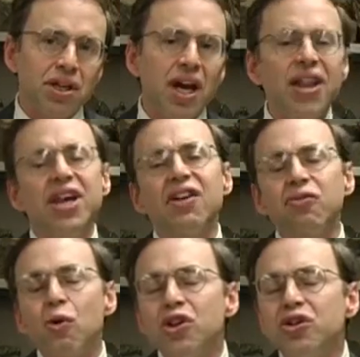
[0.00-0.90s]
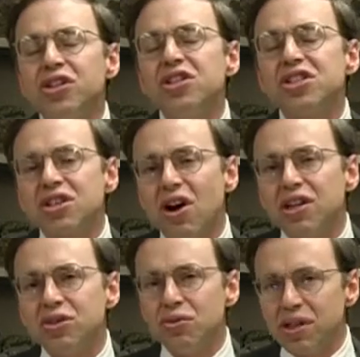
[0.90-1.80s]
And therefore, you can
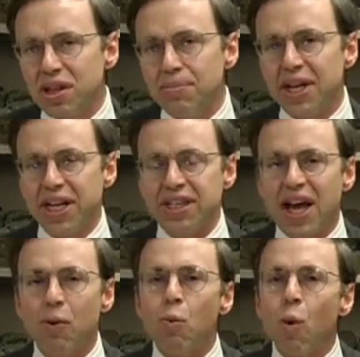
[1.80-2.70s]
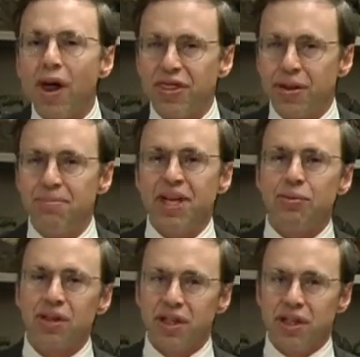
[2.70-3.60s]
start to eliminate down what the
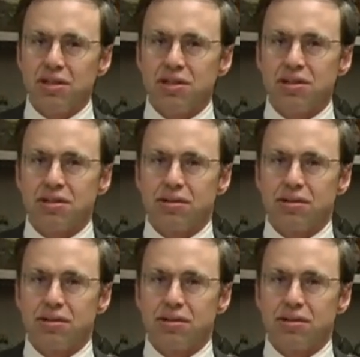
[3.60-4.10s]
mineral is.